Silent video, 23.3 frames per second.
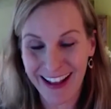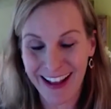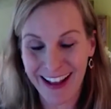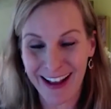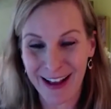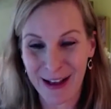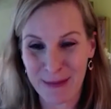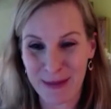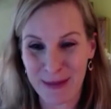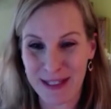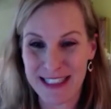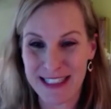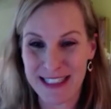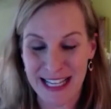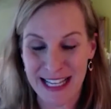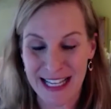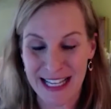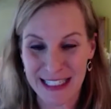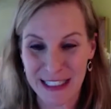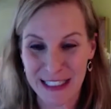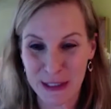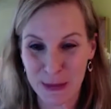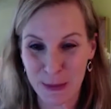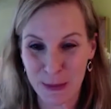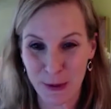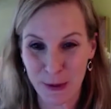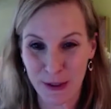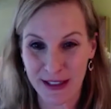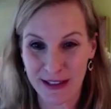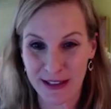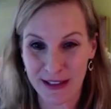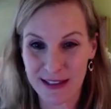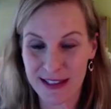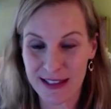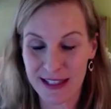um, in Sandy
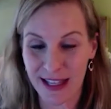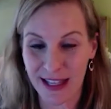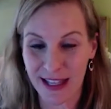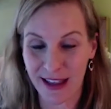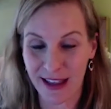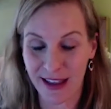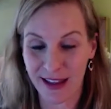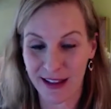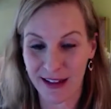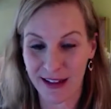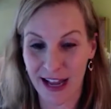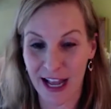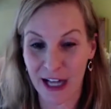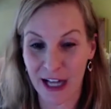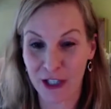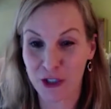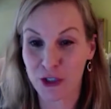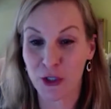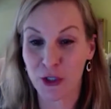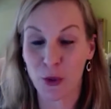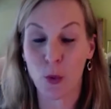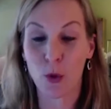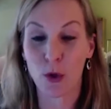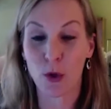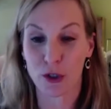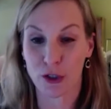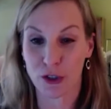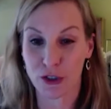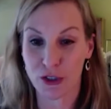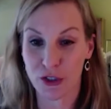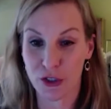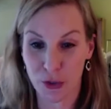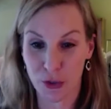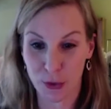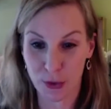Springs and actually
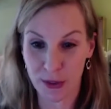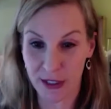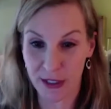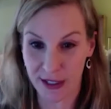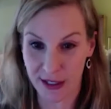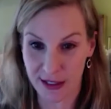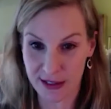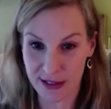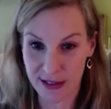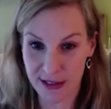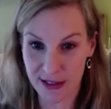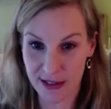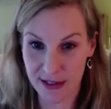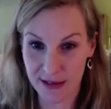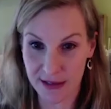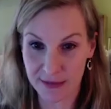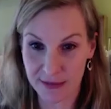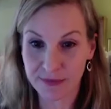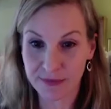ordered two kits